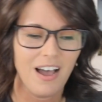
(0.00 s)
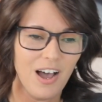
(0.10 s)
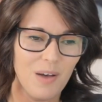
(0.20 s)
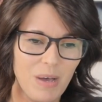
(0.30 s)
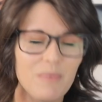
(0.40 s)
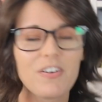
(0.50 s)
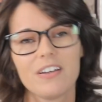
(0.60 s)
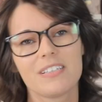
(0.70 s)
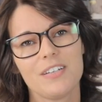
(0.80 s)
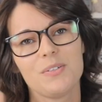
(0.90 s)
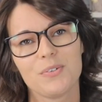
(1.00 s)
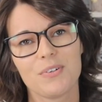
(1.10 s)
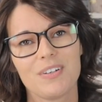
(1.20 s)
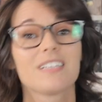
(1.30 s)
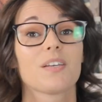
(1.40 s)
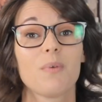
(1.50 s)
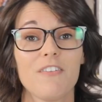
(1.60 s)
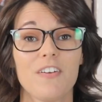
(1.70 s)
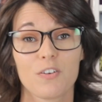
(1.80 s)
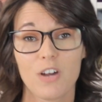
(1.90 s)
I'm very excited to do a reread because I
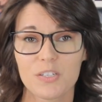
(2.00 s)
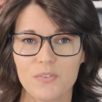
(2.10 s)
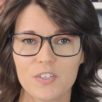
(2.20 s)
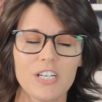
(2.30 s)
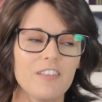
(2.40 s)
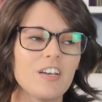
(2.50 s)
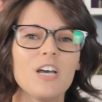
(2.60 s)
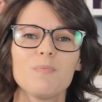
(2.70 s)
want to find the crossover stuff.